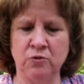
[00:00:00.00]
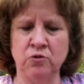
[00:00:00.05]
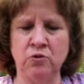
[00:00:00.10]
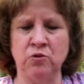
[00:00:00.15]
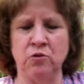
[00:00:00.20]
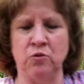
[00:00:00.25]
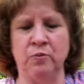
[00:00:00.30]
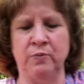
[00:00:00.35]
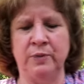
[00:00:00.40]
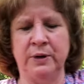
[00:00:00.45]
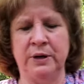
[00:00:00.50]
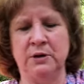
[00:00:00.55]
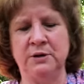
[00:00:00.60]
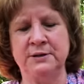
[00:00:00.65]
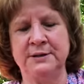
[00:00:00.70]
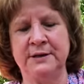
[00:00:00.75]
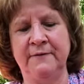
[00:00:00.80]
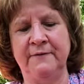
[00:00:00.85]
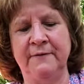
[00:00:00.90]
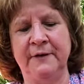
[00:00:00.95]
Ooh,
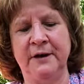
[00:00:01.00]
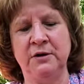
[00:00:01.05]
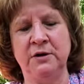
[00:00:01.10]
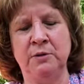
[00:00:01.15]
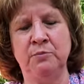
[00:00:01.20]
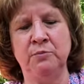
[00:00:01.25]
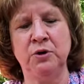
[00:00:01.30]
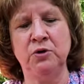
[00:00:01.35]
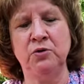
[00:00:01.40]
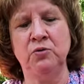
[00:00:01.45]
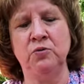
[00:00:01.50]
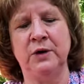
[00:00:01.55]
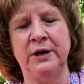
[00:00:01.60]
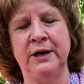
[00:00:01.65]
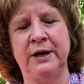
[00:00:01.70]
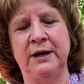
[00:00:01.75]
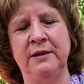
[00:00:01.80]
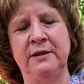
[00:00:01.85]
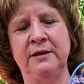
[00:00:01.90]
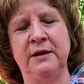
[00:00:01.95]
because I found a blue
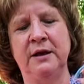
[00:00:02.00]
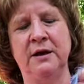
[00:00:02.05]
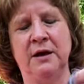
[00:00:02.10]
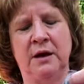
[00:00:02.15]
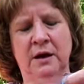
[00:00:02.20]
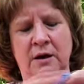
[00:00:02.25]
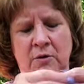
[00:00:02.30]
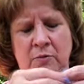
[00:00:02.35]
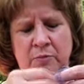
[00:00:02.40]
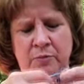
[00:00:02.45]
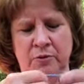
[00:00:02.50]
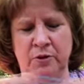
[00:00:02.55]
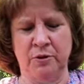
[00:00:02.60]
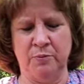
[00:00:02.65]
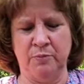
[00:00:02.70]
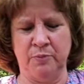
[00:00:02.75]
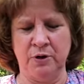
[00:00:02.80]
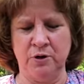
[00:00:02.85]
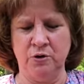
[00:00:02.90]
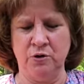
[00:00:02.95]
one. I think I'll put
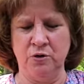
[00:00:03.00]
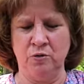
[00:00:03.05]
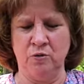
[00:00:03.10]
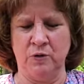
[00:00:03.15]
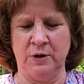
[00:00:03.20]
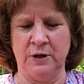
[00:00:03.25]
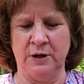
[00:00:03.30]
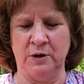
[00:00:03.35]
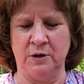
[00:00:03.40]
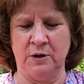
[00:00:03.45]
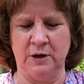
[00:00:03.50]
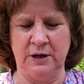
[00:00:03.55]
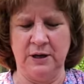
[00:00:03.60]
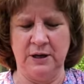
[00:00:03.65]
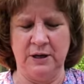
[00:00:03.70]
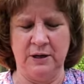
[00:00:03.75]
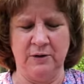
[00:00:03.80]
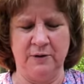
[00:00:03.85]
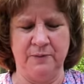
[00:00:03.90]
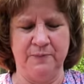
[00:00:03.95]
a blue one on
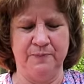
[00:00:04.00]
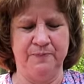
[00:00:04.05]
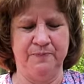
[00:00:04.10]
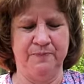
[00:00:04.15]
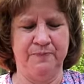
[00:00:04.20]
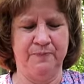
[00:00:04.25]
here.